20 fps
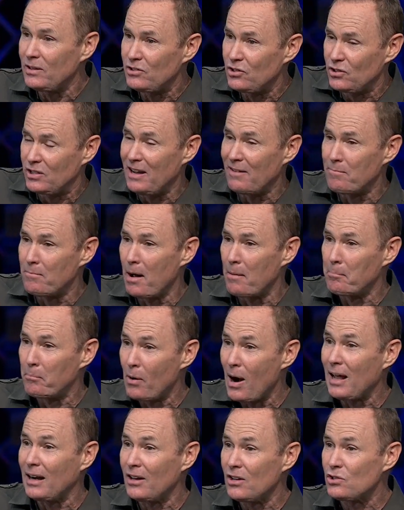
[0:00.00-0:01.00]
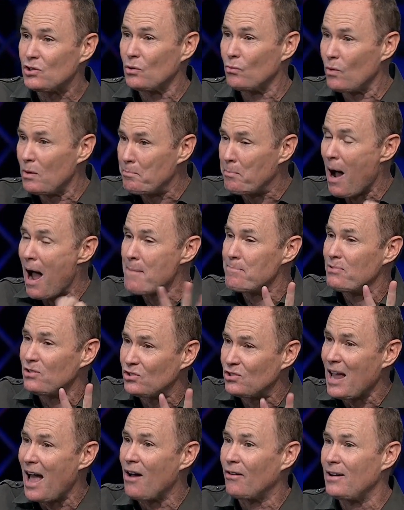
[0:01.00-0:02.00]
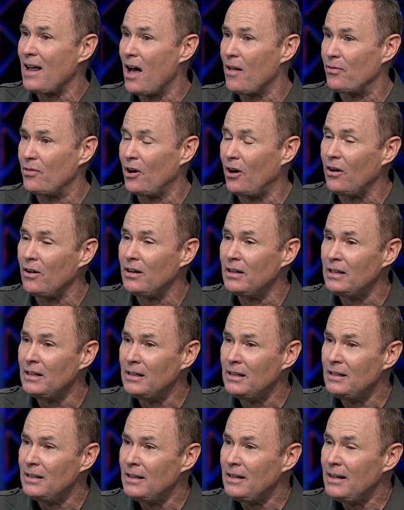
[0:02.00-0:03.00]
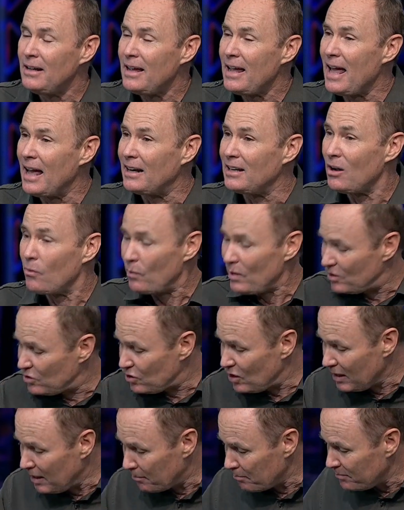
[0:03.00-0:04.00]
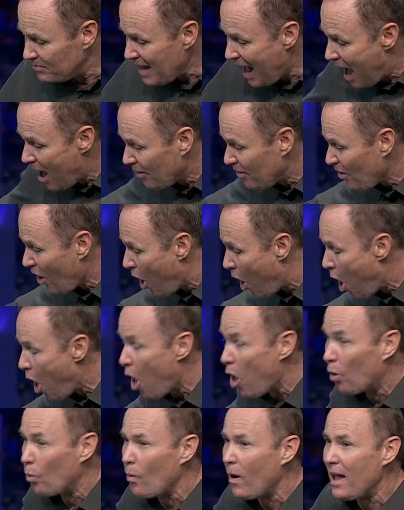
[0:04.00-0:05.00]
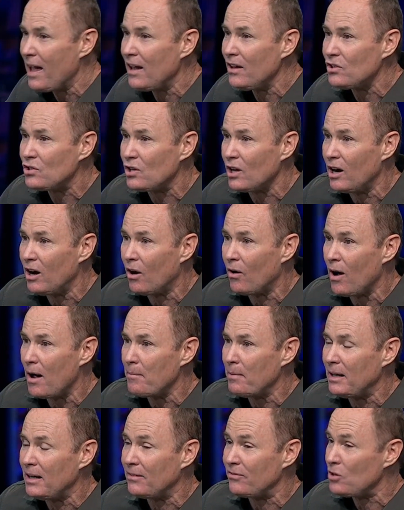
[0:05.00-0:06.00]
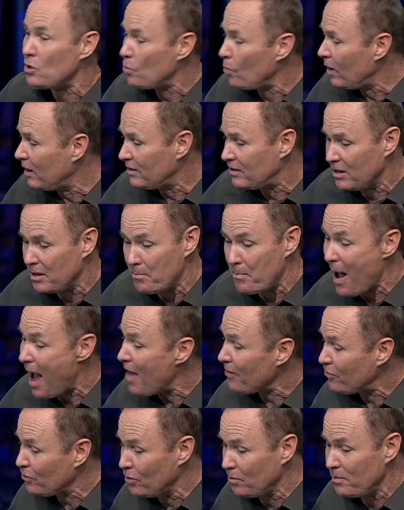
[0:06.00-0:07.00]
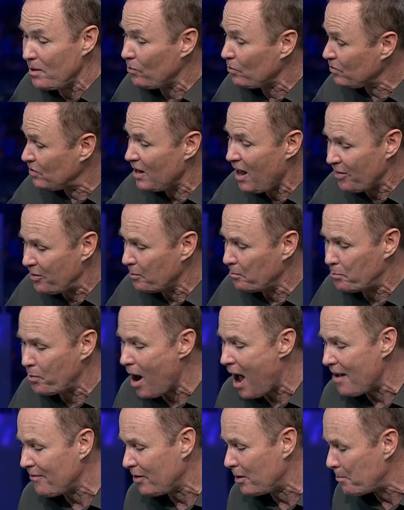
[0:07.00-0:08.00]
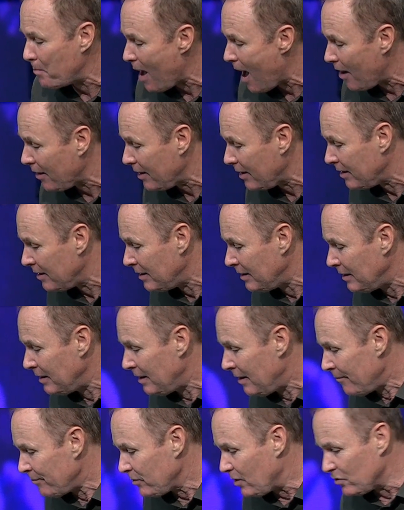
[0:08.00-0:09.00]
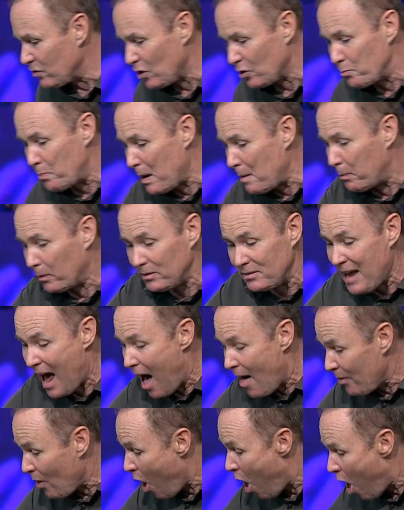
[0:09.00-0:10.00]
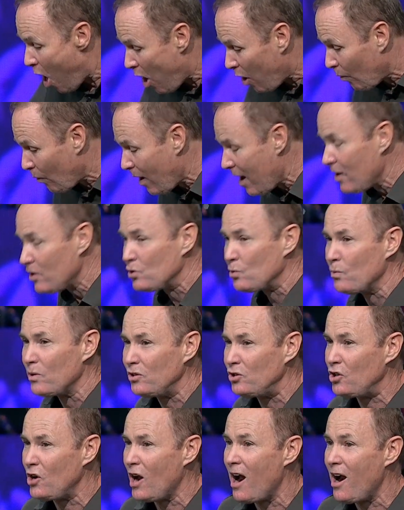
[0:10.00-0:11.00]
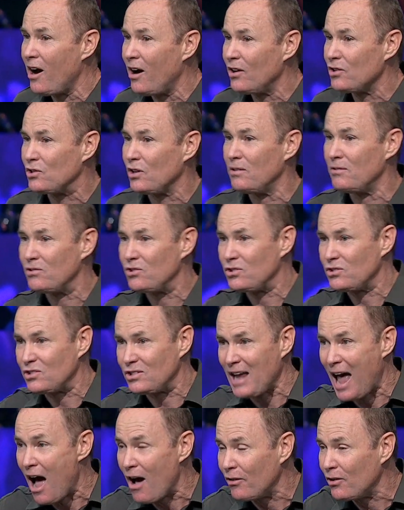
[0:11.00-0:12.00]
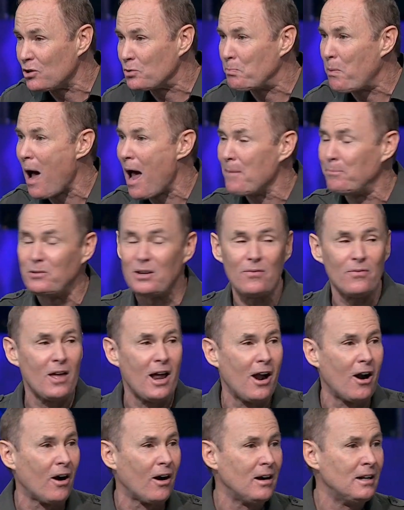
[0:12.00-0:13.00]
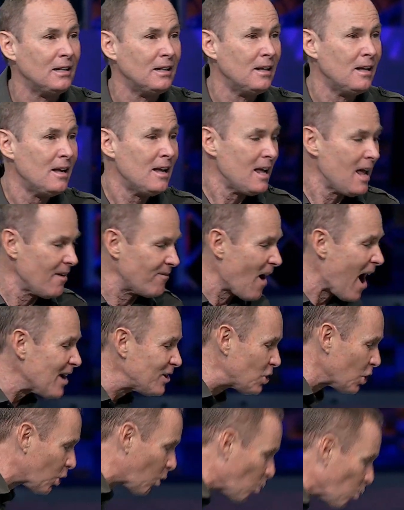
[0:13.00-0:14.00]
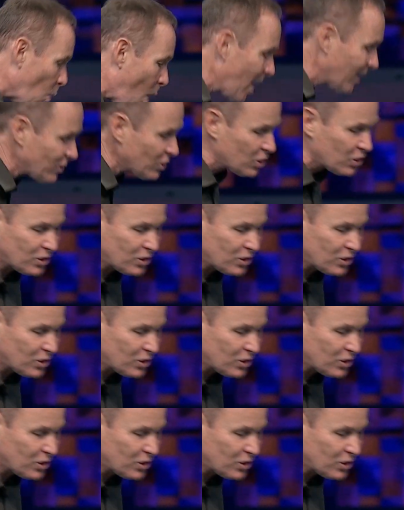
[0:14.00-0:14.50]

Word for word: we'd just give them umbrellas and we'd pipe the sound out there. And uh, we'd seat them down the hallways, you know. I mean, if you went to the bathroom, there was nothing private about it because there's people down the hallways with chairs and sound is piped in there. If I took one